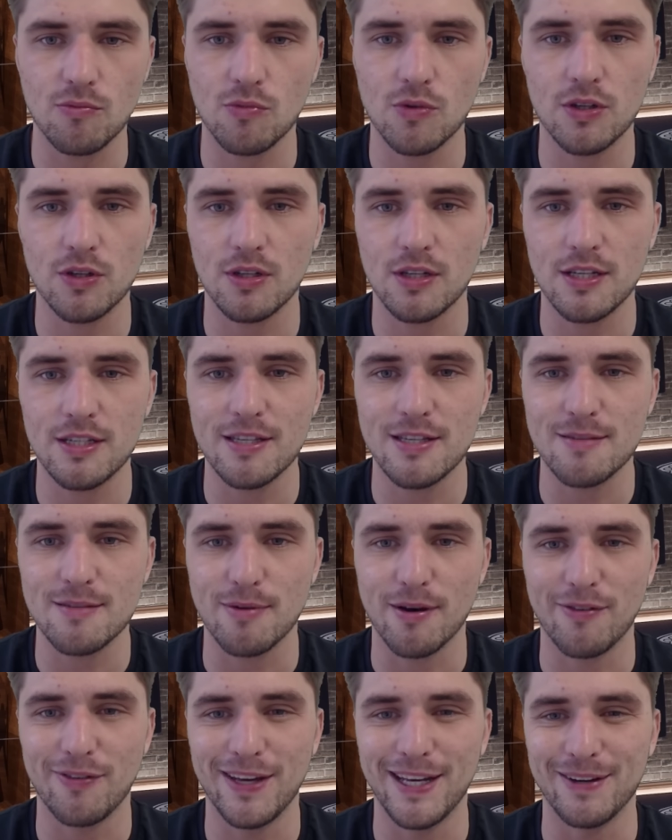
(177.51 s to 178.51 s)
listened to
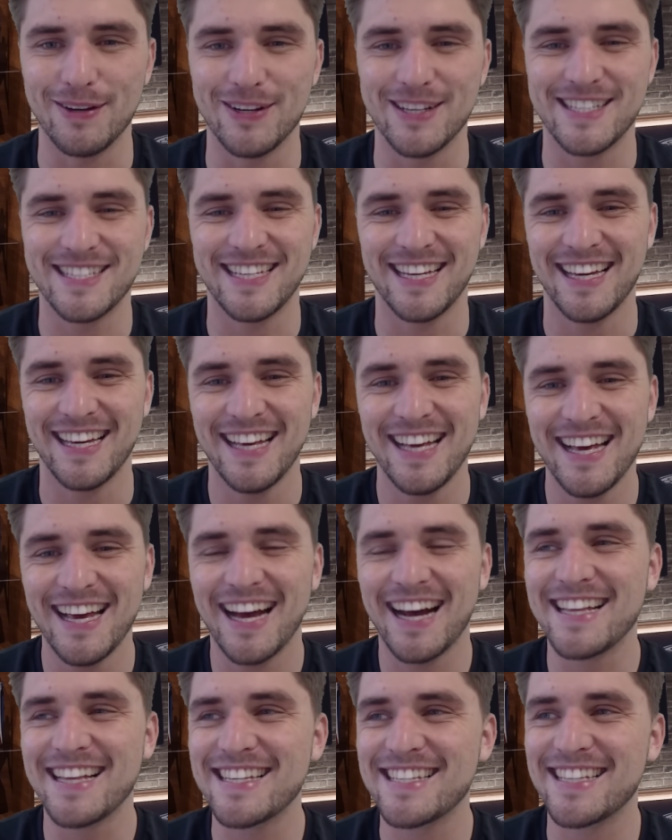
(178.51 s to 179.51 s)
my videos
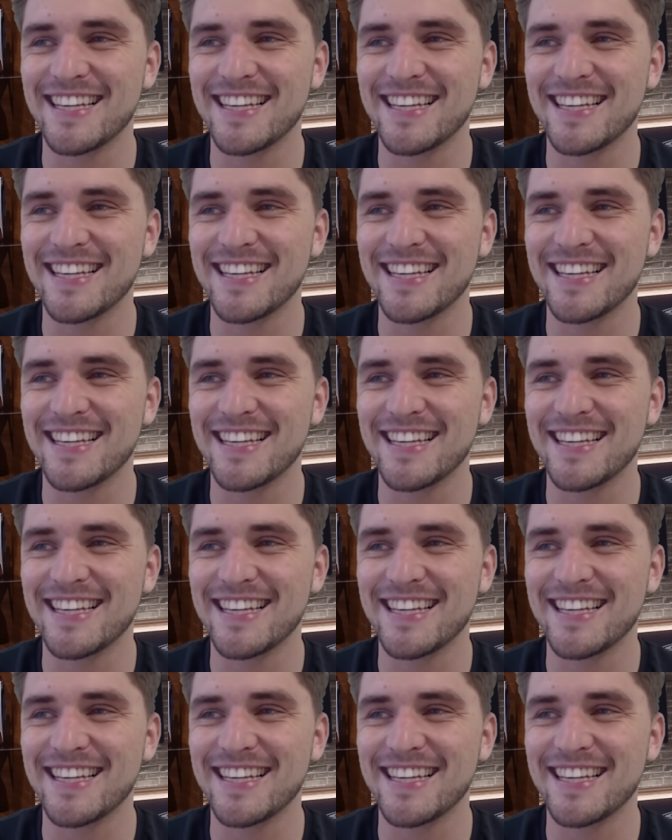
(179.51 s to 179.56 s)
and